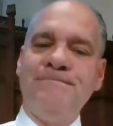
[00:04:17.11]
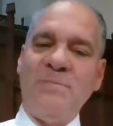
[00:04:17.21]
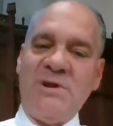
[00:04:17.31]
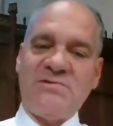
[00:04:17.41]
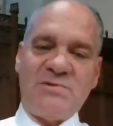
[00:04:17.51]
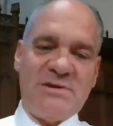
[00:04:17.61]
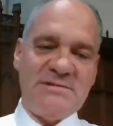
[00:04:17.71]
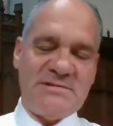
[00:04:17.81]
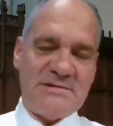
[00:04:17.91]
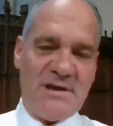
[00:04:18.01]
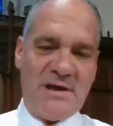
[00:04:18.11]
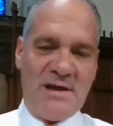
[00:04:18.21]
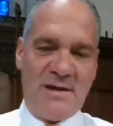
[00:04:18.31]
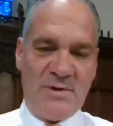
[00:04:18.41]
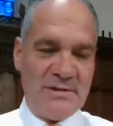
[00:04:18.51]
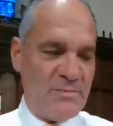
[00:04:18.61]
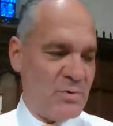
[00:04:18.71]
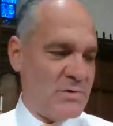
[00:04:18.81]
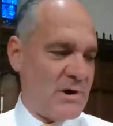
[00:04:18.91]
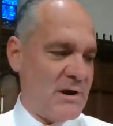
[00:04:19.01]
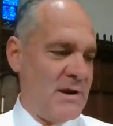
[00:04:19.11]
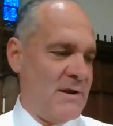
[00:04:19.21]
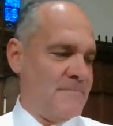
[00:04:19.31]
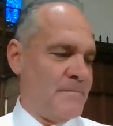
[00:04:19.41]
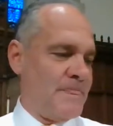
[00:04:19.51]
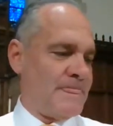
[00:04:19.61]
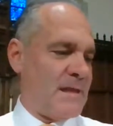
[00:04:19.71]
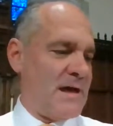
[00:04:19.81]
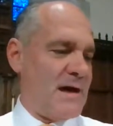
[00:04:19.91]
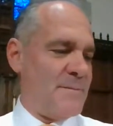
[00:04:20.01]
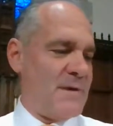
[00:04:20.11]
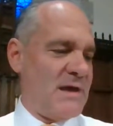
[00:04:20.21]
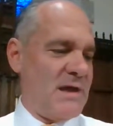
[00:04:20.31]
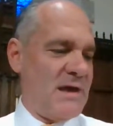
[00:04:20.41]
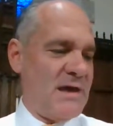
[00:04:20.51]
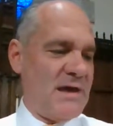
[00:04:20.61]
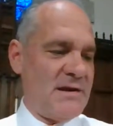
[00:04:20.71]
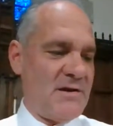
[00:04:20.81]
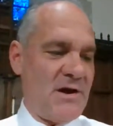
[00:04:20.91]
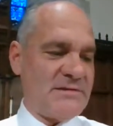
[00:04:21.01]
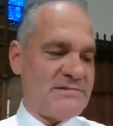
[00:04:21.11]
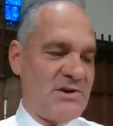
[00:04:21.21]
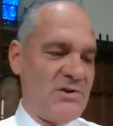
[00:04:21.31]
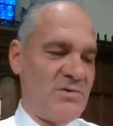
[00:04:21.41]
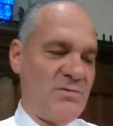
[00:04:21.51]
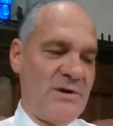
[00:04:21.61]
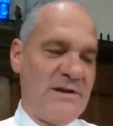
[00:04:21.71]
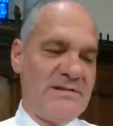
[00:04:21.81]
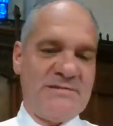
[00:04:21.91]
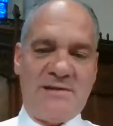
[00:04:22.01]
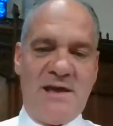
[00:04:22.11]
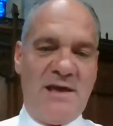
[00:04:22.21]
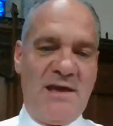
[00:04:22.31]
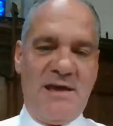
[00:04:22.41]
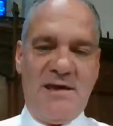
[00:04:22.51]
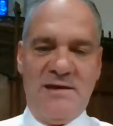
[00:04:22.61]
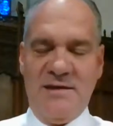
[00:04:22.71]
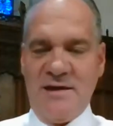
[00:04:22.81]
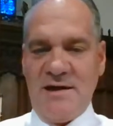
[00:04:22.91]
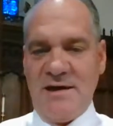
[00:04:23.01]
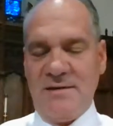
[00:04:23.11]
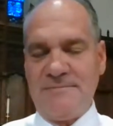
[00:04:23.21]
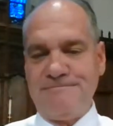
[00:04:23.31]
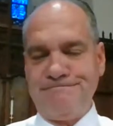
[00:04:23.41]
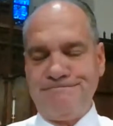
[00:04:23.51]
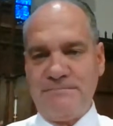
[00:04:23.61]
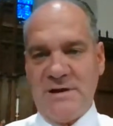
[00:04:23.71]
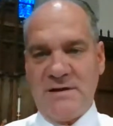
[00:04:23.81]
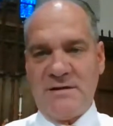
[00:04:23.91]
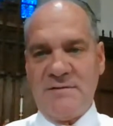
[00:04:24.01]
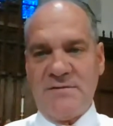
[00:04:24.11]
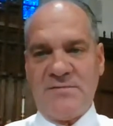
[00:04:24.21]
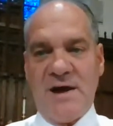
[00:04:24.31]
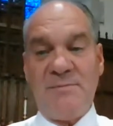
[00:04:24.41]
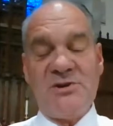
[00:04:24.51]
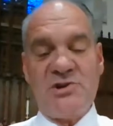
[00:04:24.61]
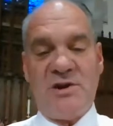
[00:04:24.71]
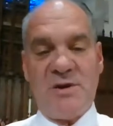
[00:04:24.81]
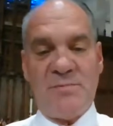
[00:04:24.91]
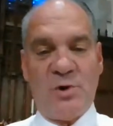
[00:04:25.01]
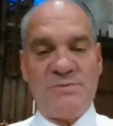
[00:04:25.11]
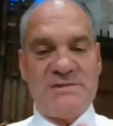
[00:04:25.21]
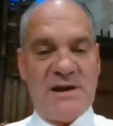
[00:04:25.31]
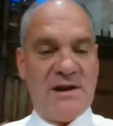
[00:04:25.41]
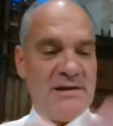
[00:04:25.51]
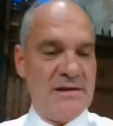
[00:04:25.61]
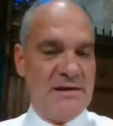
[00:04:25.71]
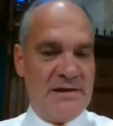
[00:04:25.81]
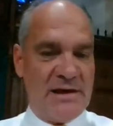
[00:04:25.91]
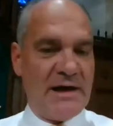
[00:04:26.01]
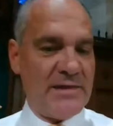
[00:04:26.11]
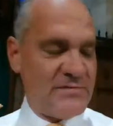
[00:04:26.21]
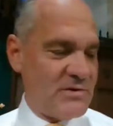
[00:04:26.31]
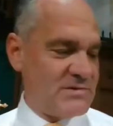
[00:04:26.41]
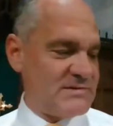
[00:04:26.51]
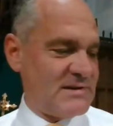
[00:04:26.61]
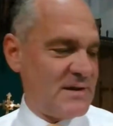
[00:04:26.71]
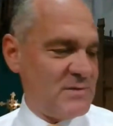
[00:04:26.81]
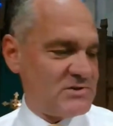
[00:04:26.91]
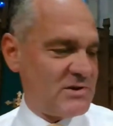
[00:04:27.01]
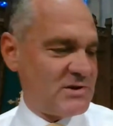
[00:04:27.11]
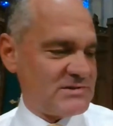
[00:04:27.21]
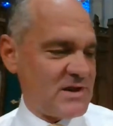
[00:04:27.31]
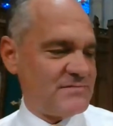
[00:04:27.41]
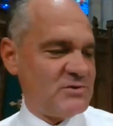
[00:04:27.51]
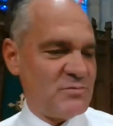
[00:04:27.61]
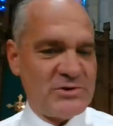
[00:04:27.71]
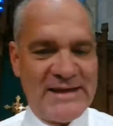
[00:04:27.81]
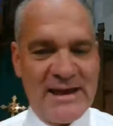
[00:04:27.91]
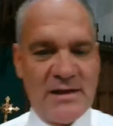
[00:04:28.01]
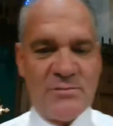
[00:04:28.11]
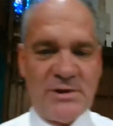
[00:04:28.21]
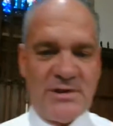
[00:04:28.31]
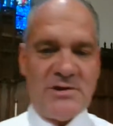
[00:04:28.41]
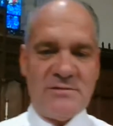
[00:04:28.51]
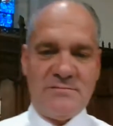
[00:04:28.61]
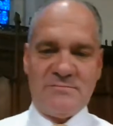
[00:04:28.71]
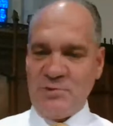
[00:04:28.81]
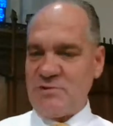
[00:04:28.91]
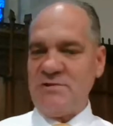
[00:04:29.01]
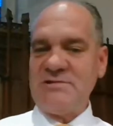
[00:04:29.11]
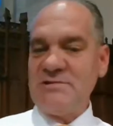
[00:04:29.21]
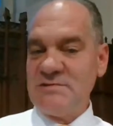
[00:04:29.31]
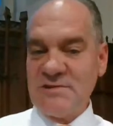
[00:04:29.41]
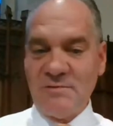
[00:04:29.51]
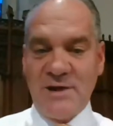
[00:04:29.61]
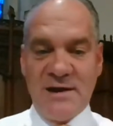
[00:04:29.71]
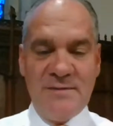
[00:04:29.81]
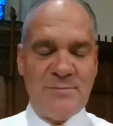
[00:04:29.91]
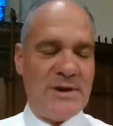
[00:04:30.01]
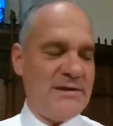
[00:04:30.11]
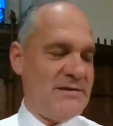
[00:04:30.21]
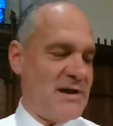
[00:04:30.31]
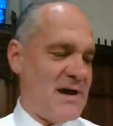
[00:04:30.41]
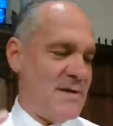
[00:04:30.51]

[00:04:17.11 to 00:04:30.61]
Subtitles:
ministries among the poor. And also was a fine missionary, Pope sending the first missionaries off to Britannia, where there were Christians already, but